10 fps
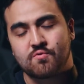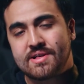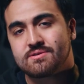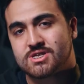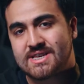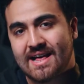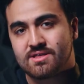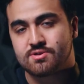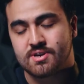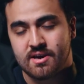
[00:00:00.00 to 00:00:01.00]
real
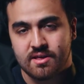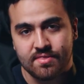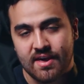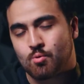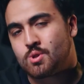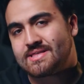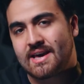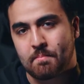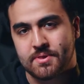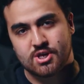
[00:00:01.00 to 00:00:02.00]
talent, they will
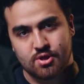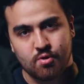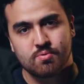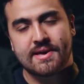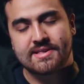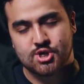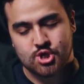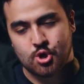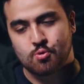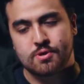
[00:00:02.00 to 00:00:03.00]
adapt. Slowly and
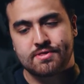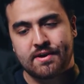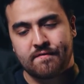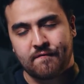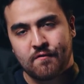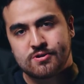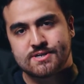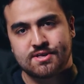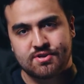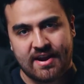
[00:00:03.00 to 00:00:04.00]
slowly, their
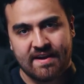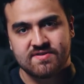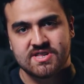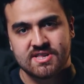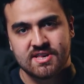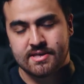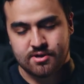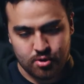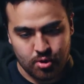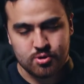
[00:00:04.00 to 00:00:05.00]
first drafts get
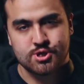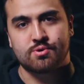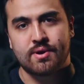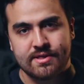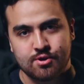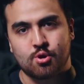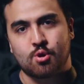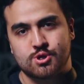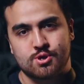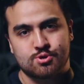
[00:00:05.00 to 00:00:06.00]
closer and
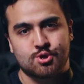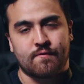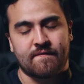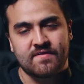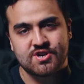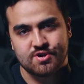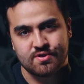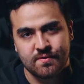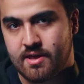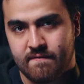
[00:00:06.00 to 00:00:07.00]
closer to your vision.
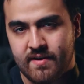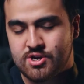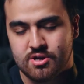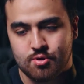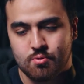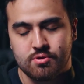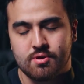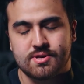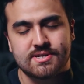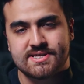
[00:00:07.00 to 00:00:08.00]
And eventually you will
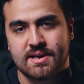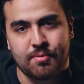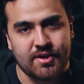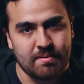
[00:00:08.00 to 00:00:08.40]
notice something